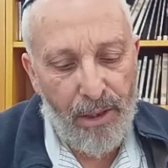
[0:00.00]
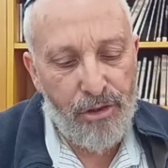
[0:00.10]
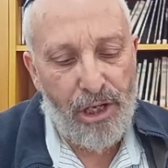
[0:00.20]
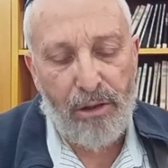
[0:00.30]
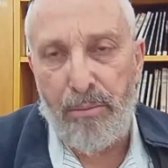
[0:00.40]

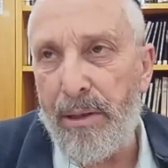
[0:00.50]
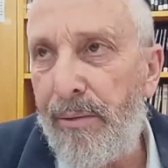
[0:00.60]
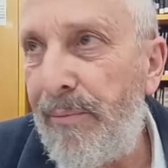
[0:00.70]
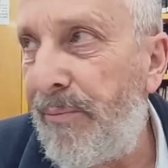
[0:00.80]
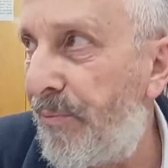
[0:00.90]
Gentlemen,
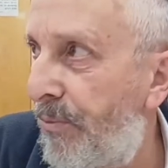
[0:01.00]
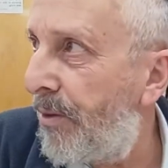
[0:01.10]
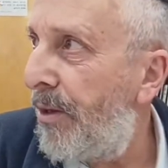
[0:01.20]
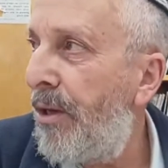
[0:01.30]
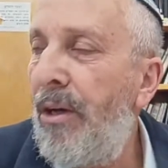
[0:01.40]

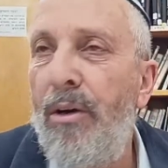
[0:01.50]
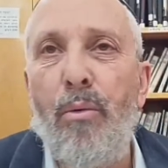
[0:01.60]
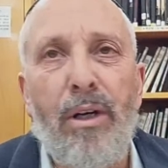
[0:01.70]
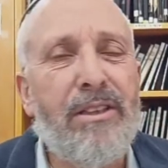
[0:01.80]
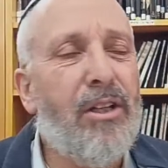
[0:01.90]

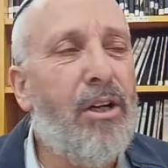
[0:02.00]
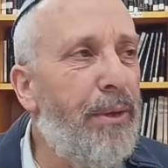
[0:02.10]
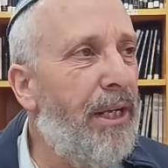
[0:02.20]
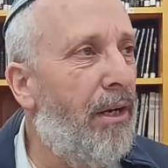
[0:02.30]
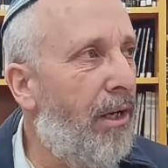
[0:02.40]
what's
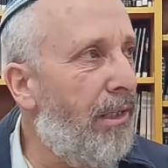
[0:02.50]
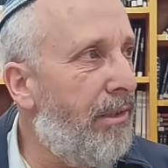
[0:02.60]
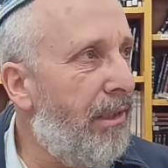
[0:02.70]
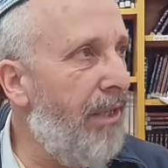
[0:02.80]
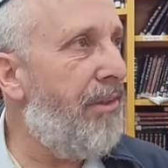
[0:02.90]
going
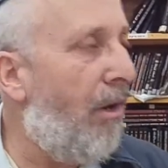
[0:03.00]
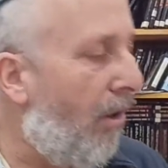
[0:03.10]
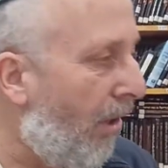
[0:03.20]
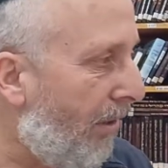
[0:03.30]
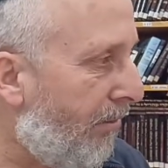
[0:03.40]
on in the
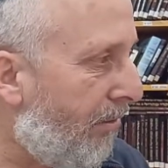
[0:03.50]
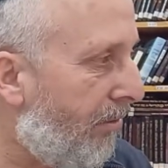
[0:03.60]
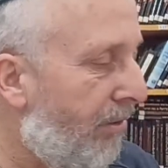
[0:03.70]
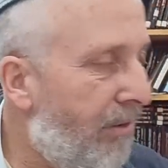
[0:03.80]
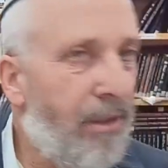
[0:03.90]

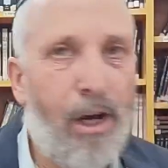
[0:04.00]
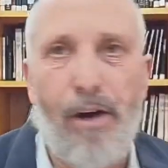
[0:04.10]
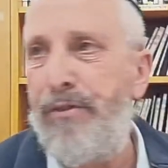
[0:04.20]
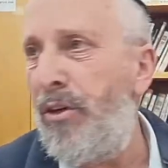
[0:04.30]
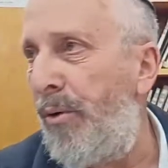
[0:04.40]
heart
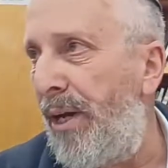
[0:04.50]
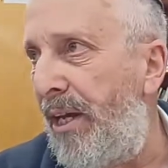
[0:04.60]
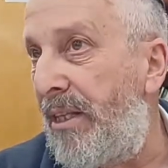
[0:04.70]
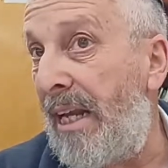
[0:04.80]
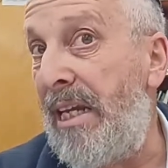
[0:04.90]
of
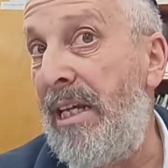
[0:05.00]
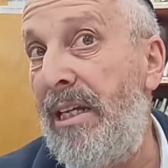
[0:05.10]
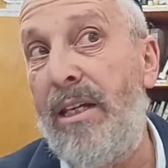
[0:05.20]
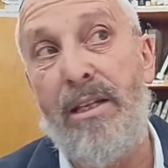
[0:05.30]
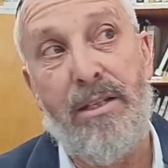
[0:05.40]
Doeg that
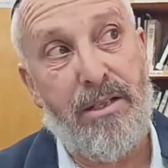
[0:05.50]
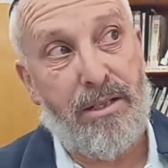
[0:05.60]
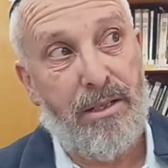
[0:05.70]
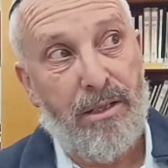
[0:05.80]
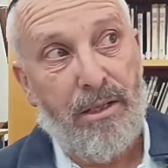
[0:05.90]
he
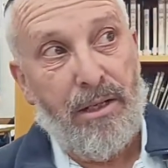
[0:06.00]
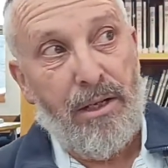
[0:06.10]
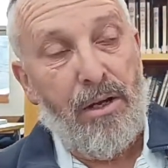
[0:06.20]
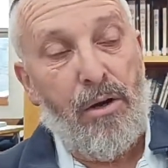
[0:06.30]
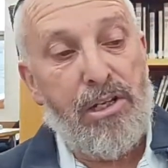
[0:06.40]
is
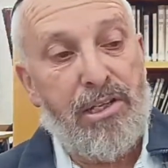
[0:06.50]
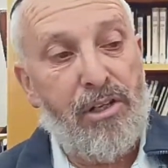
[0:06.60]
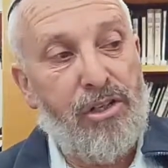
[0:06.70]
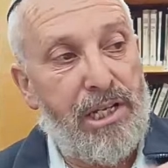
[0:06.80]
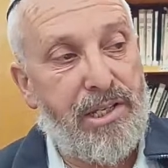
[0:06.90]

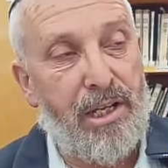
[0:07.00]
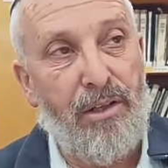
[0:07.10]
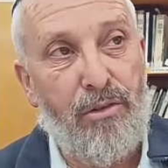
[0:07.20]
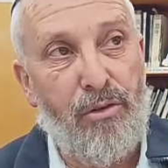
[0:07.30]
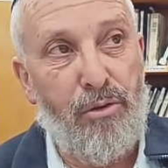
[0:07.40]

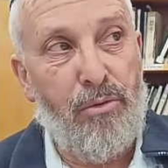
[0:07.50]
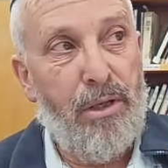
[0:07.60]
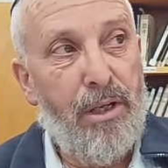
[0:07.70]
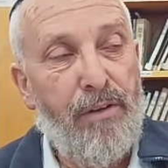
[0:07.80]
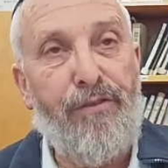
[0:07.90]
suggesting
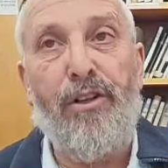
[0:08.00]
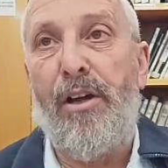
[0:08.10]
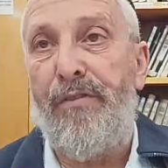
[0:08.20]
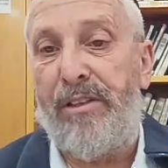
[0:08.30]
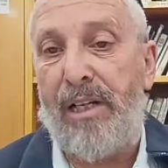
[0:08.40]
for
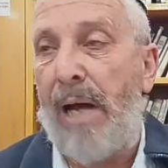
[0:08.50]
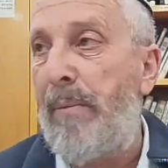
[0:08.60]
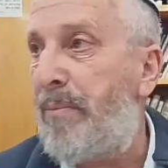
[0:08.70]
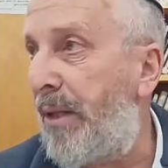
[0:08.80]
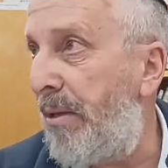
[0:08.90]
David to
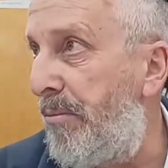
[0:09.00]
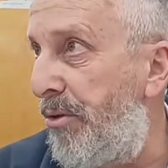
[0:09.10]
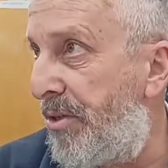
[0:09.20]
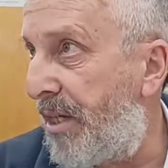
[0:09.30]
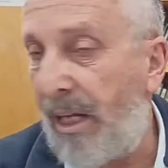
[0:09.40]
come and play
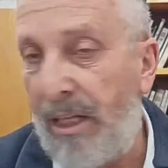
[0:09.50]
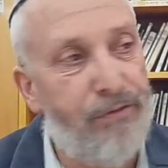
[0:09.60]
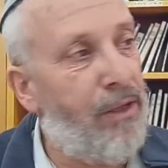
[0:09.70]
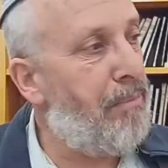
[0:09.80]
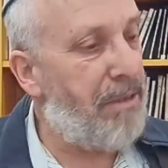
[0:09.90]
music and
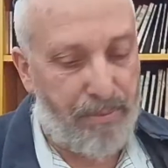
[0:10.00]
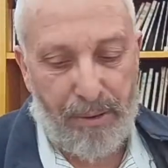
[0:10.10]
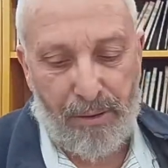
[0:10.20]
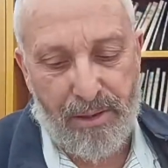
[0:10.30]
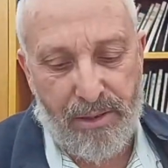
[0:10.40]
lift up his
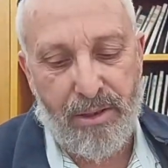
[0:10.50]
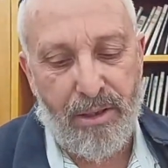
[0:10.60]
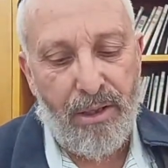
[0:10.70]
spirits?